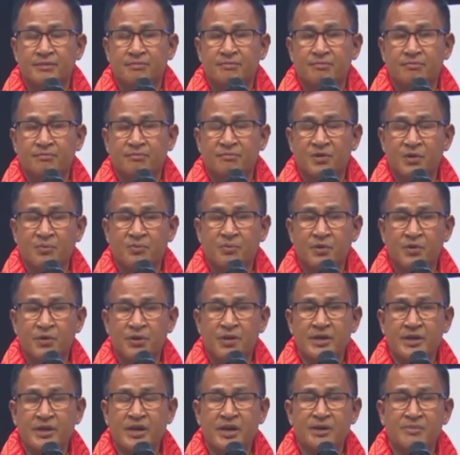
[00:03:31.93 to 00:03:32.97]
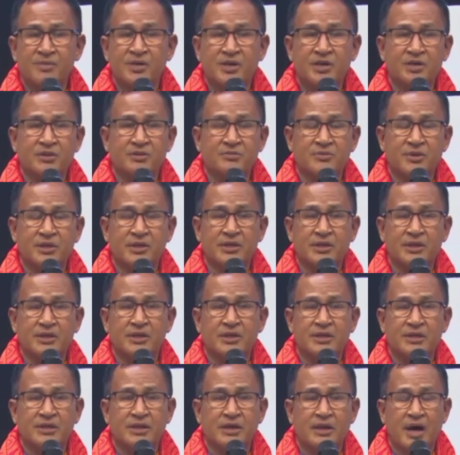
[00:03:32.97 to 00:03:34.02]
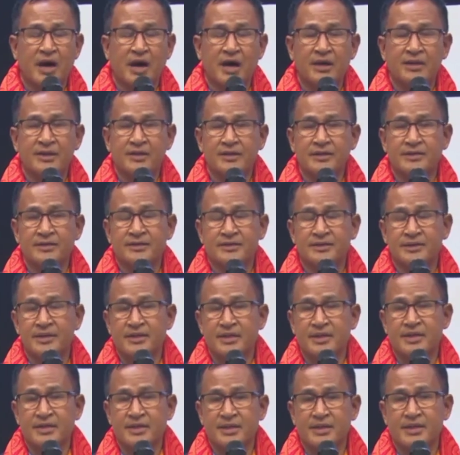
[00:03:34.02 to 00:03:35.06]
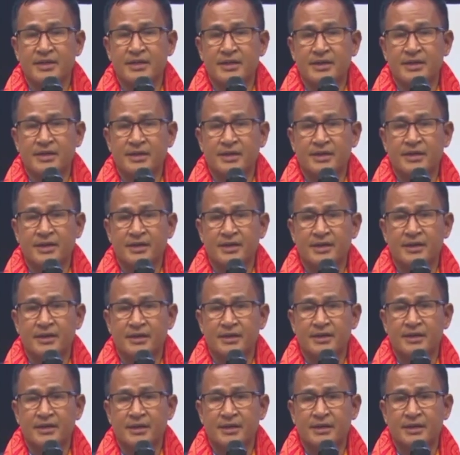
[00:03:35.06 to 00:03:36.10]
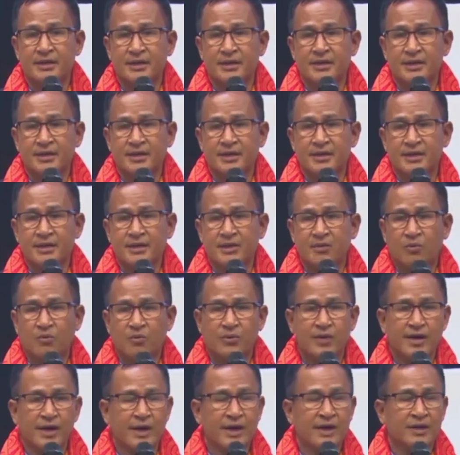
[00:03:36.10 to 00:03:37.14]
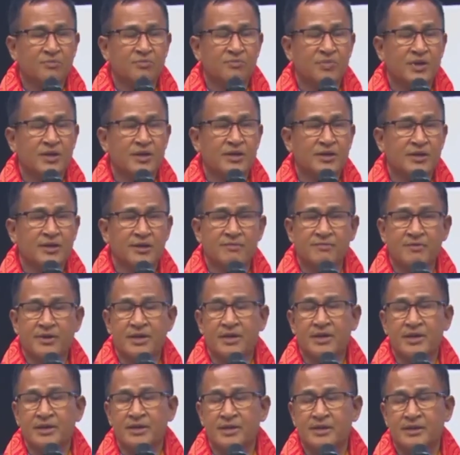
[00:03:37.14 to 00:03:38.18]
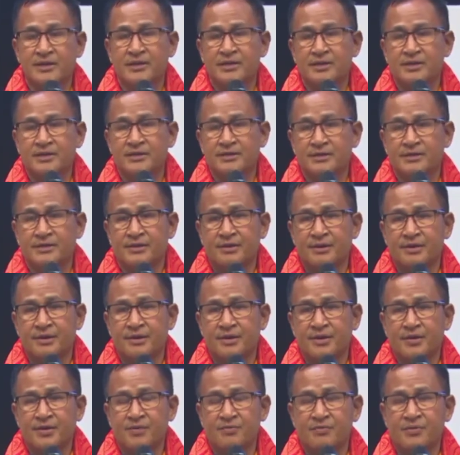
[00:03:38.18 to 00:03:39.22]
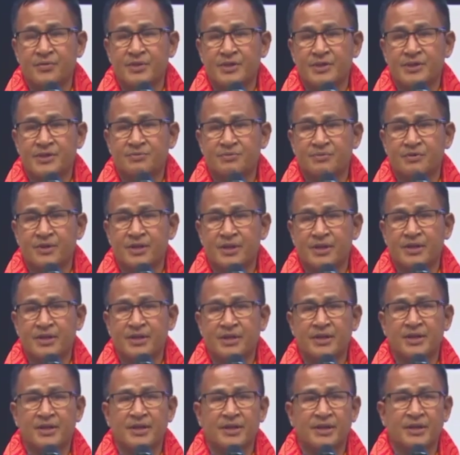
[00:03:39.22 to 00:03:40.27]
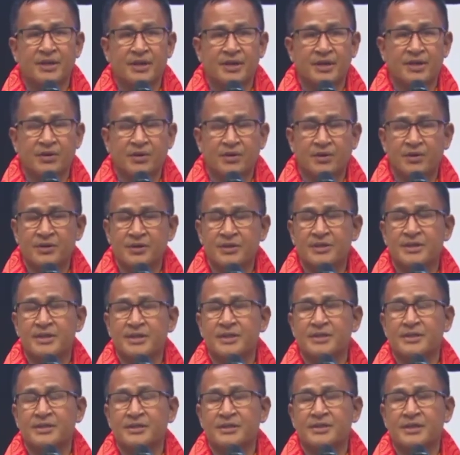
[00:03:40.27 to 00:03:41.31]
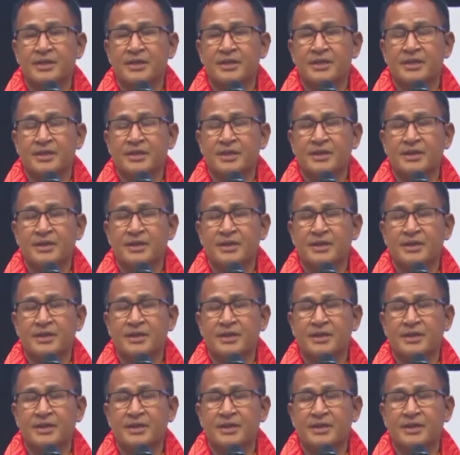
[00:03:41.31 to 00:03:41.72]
before the coming of the Aryans in India, we had been living here peacefully, gorgeously,